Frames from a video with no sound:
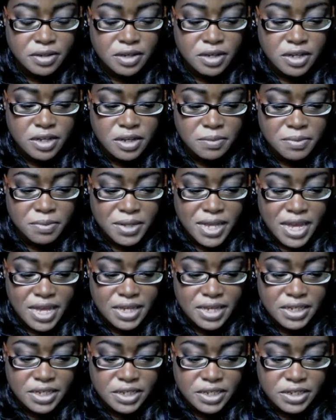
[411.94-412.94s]
The
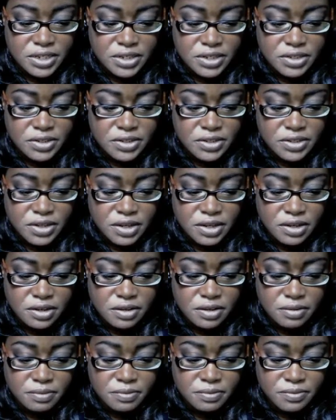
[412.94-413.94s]
black is
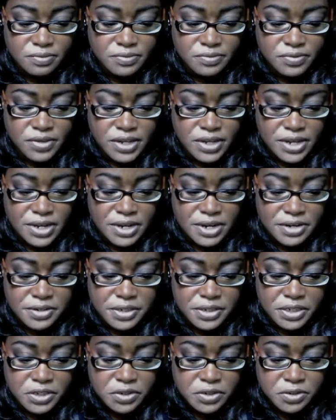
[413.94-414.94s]
um,
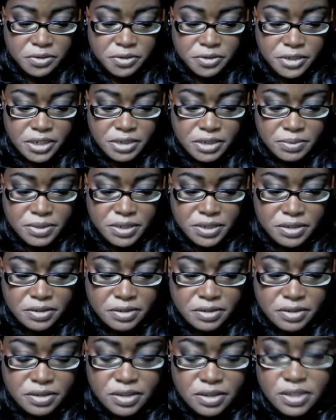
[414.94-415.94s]
very creamy.
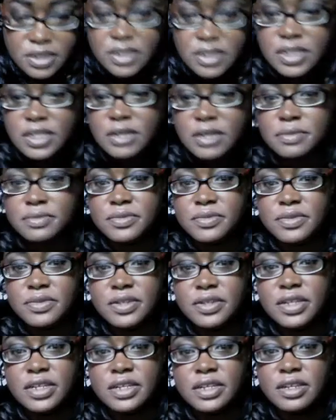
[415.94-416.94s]
It comes.
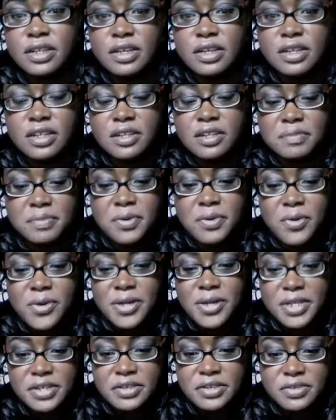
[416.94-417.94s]
It, the
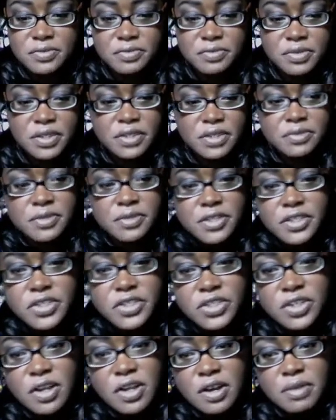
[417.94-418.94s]
point is really, really
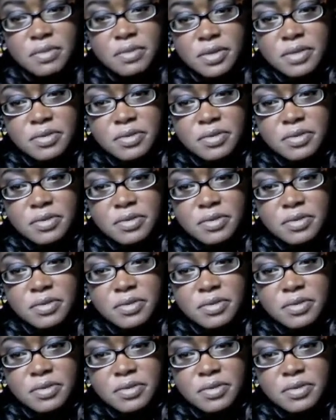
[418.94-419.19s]
sharp.